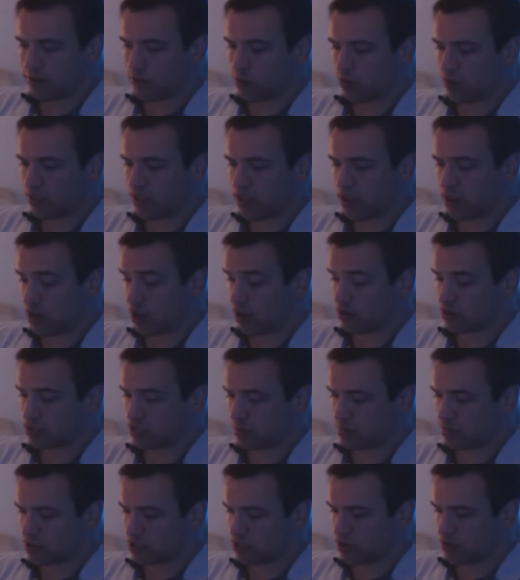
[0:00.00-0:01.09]
for the color
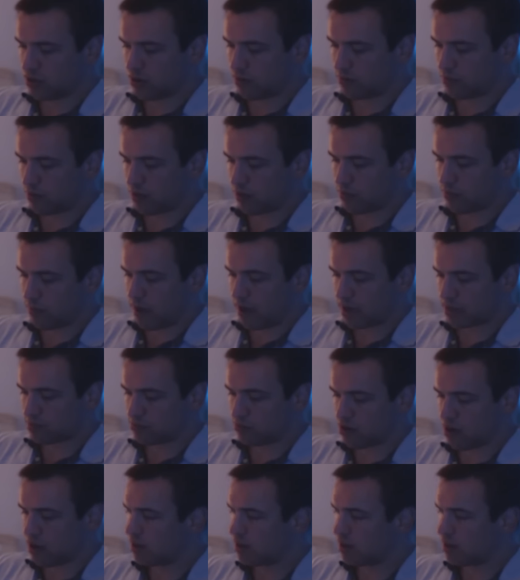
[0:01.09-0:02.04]
temperature with max